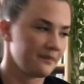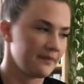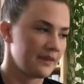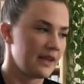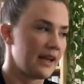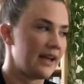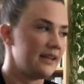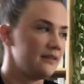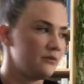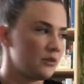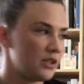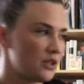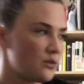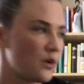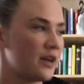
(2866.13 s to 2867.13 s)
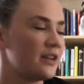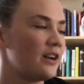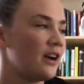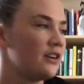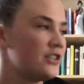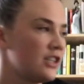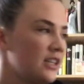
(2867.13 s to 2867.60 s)
Okay, we're just working
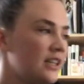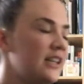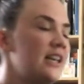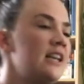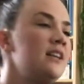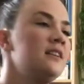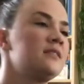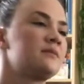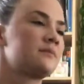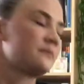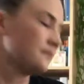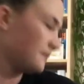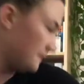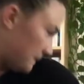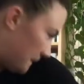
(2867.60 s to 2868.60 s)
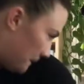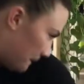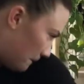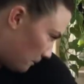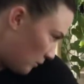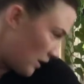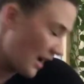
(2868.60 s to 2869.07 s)
our agility.
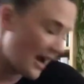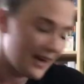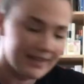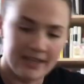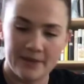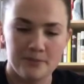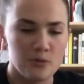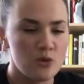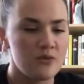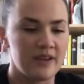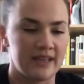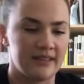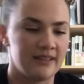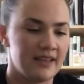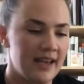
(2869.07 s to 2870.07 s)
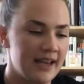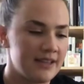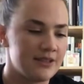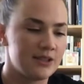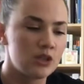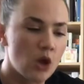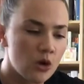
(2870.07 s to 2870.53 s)
We got to keep moving, okay?
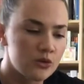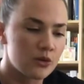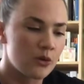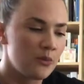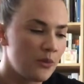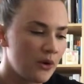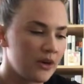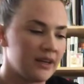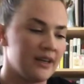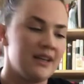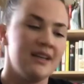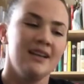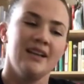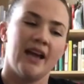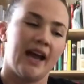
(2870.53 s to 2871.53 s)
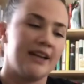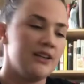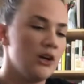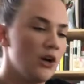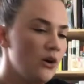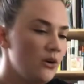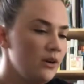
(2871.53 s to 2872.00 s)
So important. I
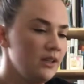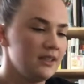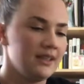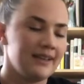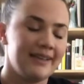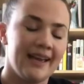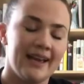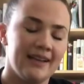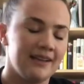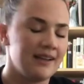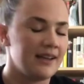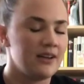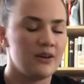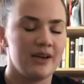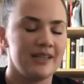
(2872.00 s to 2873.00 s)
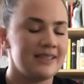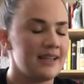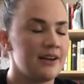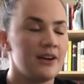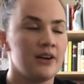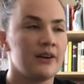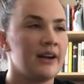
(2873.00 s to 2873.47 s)
know, again, I know I said
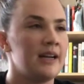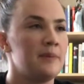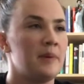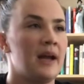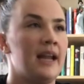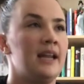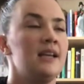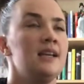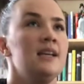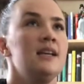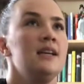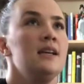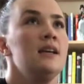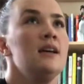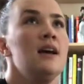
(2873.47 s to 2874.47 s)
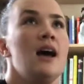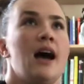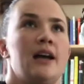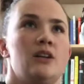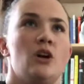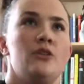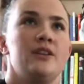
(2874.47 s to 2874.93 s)
it already, but
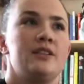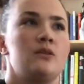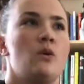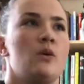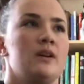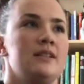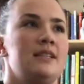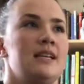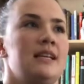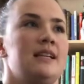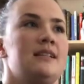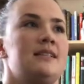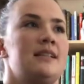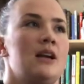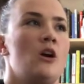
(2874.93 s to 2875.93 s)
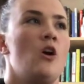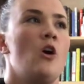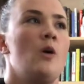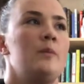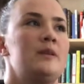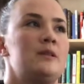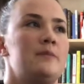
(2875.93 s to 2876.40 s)
I know this quarantine and stay at
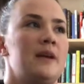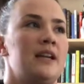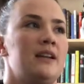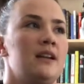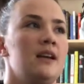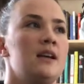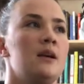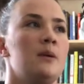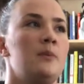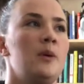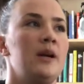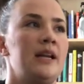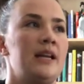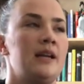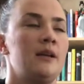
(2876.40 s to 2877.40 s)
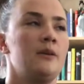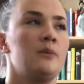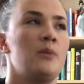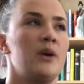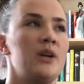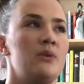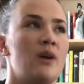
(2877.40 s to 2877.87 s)
home has been pretty
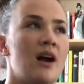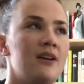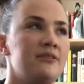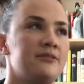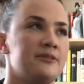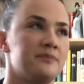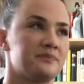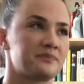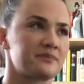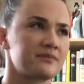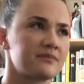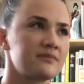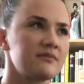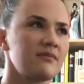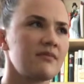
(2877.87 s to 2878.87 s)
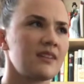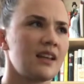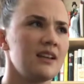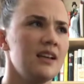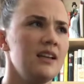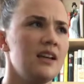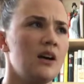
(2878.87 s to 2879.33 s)
rough.
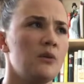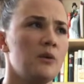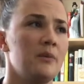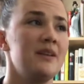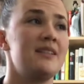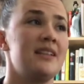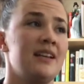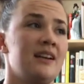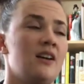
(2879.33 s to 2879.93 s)
And now we're missing